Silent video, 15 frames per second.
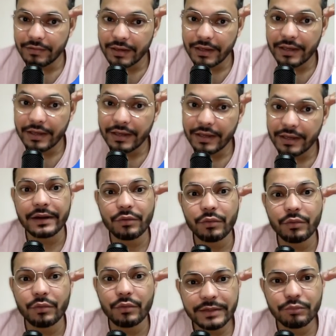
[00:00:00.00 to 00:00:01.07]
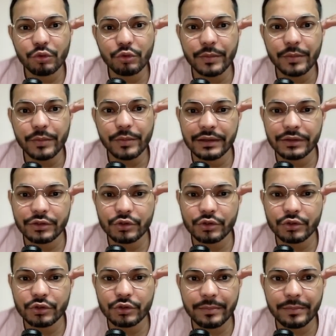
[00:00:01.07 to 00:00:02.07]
In fact, within mobile, you shall